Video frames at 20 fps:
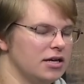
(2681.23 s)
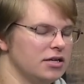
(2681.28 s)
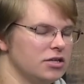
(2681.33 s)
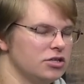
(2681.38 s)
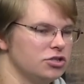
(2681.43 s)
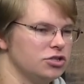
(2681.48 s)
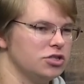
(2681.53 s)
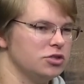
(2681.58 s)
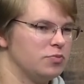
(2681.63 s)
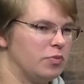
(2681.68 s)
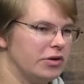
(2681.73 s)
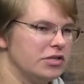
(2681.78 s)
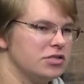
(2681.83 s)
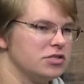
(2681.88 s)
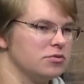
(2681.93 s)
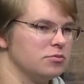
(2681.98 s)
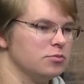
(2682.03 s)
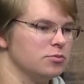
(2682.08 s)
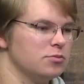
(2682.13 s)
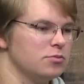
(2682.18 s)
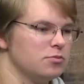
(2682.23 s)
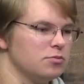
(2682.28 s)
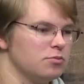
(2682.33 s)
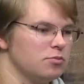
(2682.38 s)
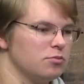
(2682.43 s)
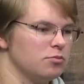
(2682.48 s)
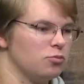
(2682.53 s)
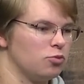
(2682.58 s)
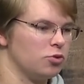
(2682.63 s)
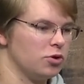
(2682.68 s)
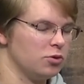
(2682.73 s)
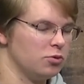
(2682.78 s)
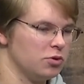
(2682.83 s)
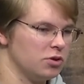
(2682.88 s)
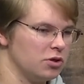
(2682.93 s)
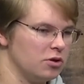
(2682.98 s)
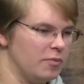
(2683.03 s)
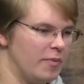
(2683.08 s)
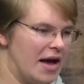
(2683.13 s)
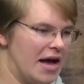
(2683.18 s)
She's playing some really,
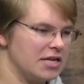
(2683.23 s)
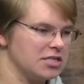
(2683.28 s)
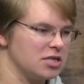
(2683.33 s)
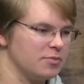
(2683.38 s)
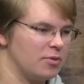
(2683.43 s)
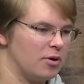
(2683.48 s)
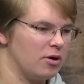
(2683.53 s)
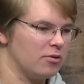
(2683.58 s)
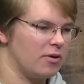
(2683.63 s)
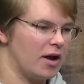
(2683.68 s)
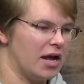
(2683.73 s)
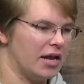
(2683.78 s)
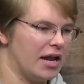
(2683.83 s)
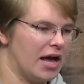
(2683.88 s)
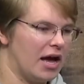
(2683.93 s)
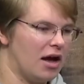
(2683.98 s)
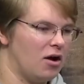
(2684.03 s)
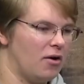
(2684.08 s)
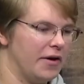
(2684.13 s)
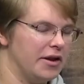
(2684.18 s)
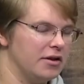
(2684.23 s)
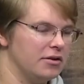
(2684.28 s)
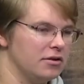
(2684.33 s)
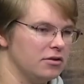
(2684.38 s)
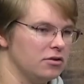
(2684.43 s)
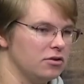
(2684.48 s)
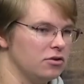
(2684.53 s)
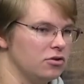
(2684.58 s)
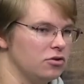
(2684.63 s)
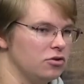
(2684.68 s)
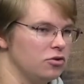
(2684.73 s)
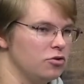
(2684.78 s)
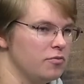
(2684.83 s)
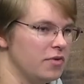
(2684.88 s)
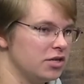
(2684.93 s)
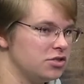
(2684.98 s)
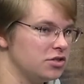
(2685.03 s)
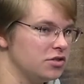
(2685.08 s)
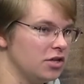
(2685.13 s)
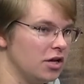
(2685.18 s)
really good basketball right now. And you
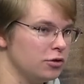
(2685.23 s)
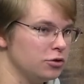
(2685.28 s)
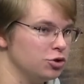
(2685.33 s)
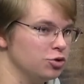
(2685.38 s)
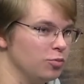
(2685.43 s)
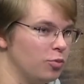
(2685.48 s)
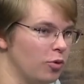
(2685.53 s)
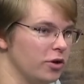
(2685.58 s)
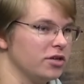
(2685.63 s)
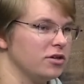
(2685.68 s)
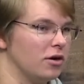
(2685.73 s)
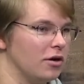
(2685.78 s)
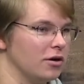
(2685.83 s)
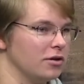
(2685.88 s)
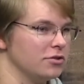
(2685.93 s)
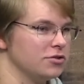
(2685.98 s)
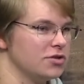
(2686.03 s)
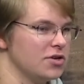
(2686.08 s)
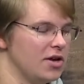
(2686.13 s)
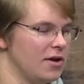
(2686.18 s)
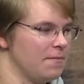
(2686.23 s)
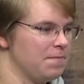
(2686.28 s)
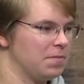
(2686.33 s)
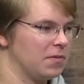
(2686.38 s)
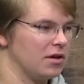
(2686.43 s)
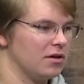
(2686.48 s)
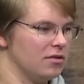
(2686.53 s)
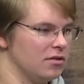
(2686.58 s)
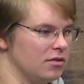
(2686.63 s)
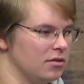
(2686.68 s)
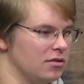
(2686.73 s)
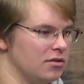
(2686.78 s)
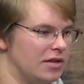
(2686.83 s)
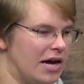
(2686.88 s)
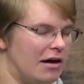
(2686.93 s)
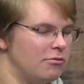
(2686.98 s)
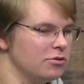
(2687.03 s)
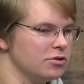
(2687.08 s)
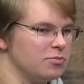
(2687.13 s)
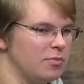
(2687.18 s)
mentioned the other 2 point guards.
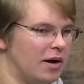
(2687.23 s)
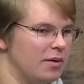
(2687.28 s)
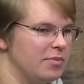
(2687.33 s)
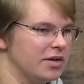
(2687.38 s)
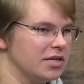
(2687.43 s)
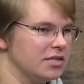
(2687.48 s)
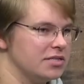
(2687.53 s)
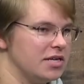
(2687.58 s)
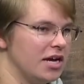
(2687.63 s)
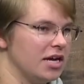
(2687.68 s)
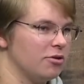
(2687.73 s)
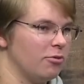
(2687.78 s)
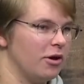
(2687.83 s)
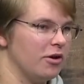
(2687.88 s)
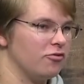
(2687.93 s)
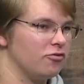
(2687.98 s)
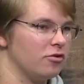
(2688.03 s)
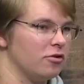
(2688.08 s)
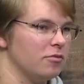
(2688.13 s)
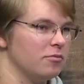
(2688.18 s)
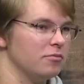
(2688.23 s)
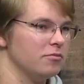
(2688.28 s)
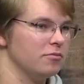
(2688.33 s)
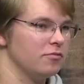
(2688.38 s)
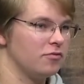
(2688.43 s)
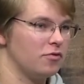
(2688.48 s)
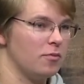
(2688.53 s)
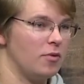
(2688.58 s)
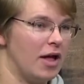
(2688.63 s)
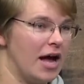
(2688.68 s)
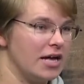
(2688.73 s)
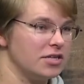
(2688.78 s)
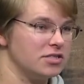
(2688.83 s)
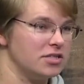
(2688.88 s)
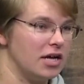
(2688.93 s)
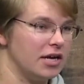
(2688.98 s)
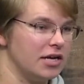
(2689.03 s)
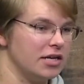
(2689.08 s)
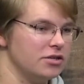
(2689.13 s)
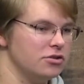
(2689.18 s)
That was my biggest takeaway from last
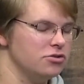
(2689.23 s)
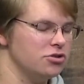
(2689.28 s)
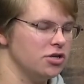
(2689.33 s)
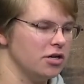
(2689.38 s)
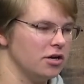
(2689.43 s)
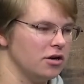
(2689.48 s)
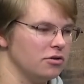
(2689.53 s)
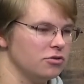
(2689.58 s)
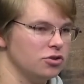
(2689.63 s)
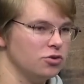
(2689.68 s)
night, Gio.